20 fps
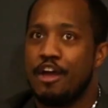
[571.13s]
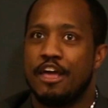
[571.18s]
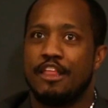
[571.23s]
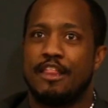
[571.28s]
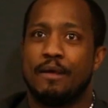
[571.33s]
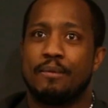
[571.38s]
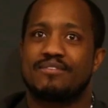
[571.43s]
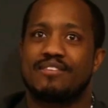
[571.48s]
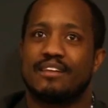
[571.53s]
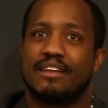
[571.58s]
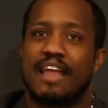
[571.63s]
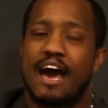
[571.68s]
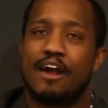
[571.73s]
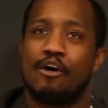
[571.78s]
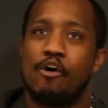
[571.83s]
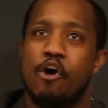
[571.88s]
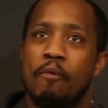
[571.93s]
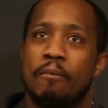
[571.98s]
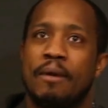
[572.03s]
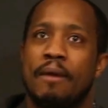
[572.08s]
There was a lot
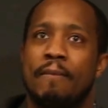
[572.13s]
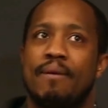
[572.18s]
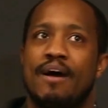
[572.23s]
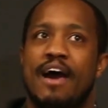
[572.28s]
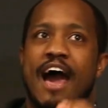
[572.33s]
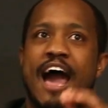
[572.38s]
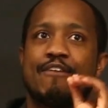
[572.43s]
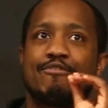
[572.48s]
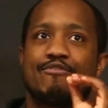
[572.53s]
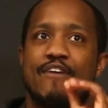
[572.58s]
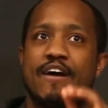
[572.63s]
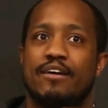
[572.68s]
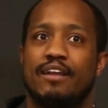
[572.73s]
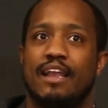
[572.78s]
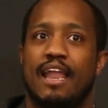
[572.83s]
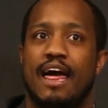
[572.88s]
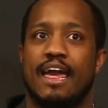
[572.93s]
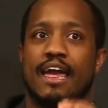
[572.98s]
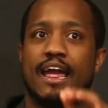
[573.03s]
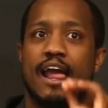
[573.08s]
on me, but I felt
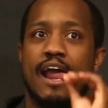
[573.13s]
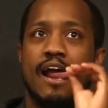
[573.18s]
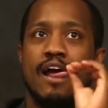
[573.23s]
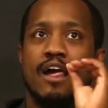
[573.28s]
like